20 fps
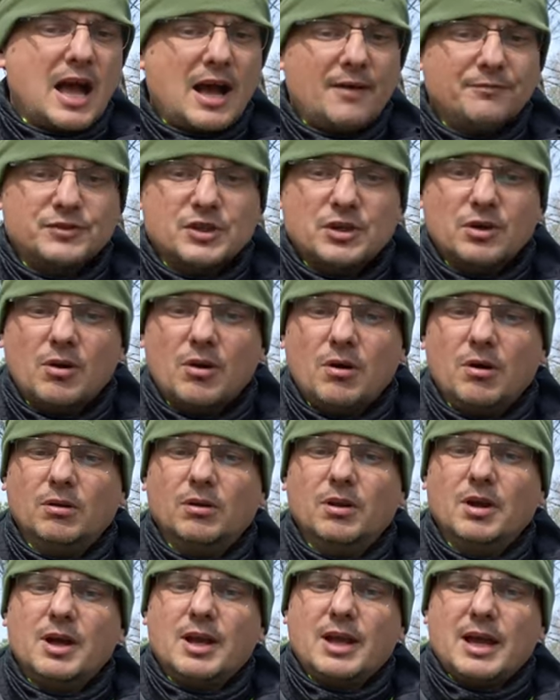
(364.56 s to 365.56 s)
After all,
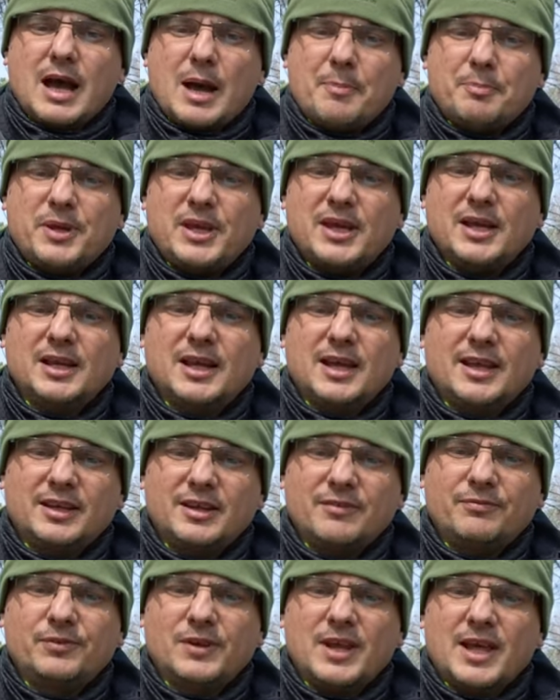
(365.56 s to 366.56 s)
uphill and
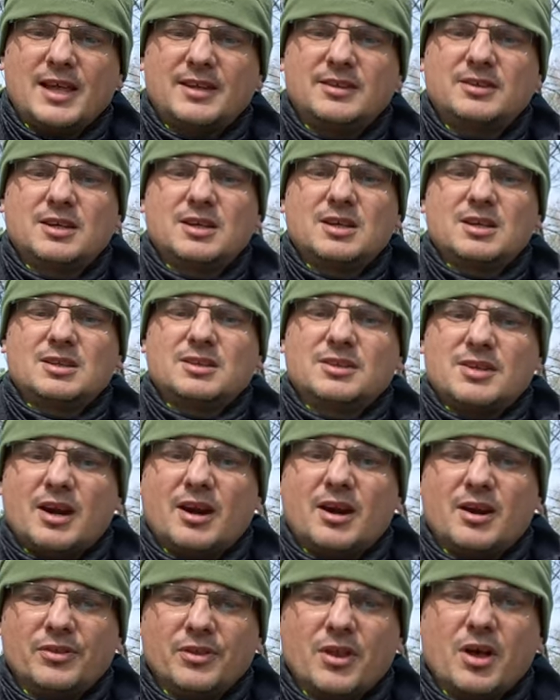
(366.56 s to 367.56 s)
a flat, they
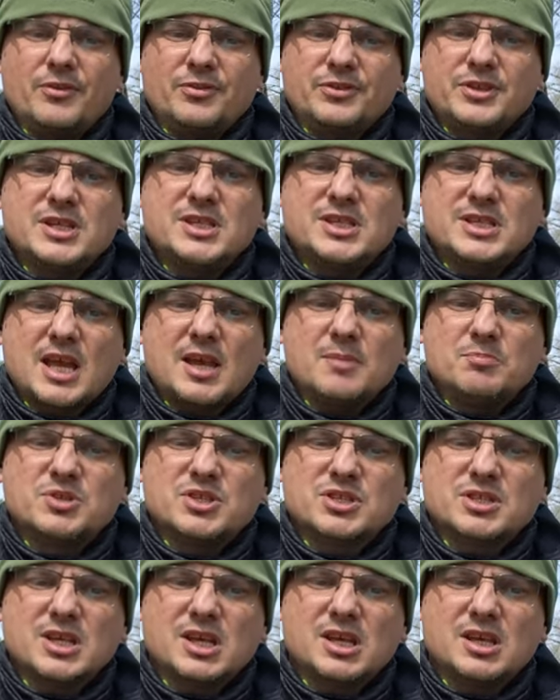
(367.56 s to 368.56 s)
are not the same
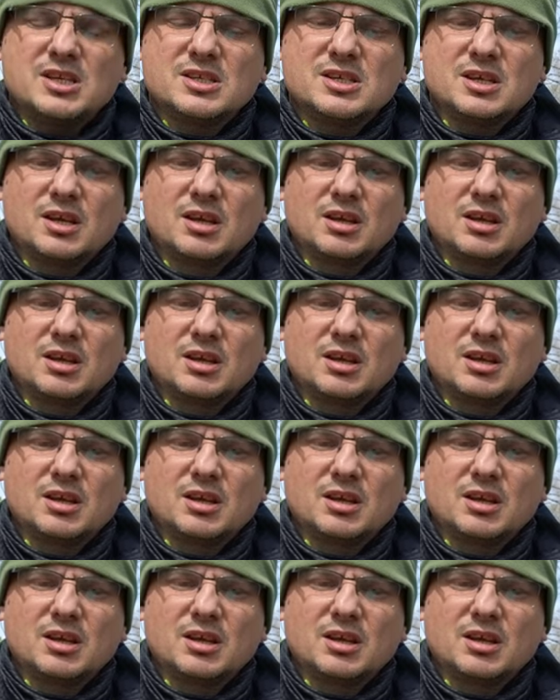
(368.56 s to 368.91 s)
thing.